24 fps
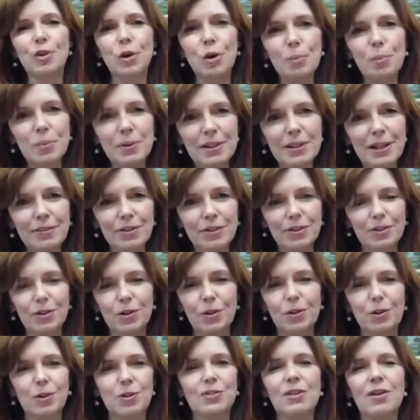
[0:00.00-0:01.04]
don't believe that
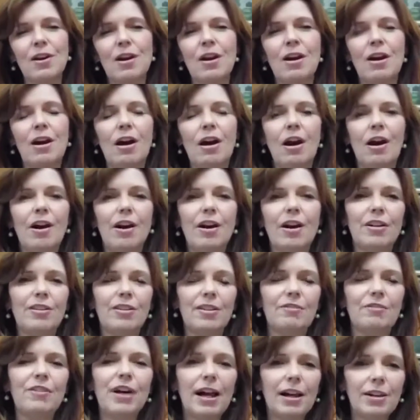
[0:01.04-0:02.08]
those are
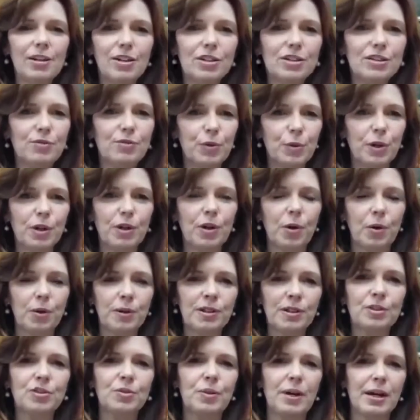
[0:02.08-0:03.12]
the values of
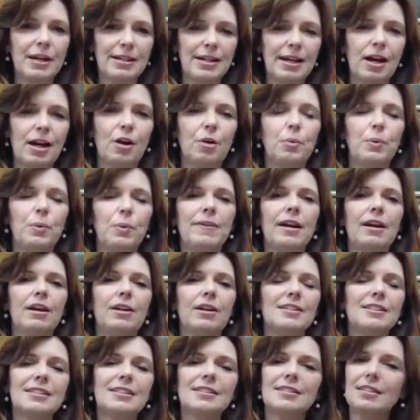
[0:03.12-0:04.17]
Oregonians right now when they
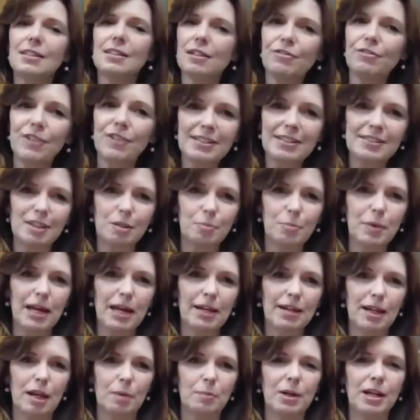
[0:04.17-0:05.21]
are still facing
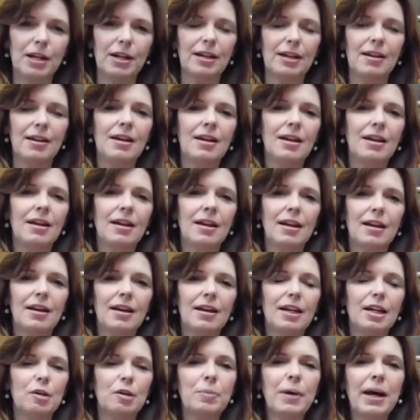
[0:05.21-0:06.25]
pandemic uh,
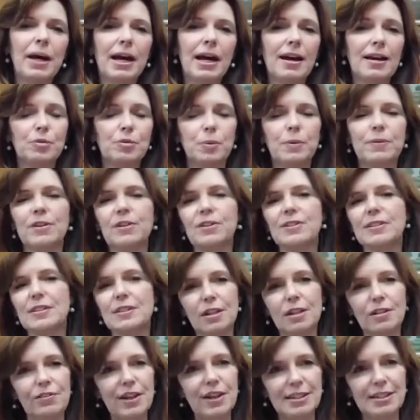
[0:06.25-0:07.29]
impacts, when they're
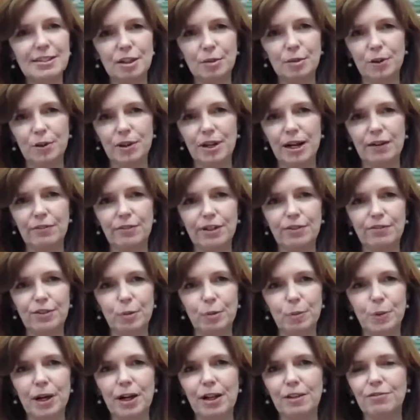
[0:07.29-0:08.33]
still facing recovery
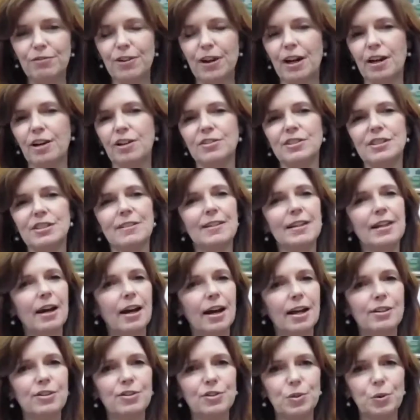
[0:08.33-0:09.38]
from wildfires and the
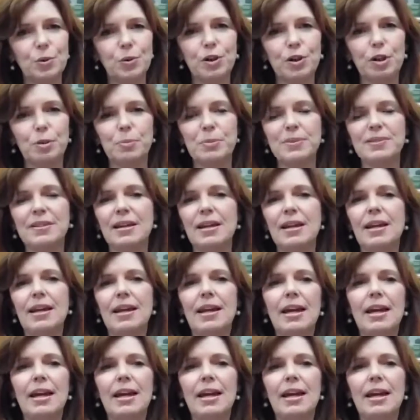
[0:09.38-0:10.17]
ice storms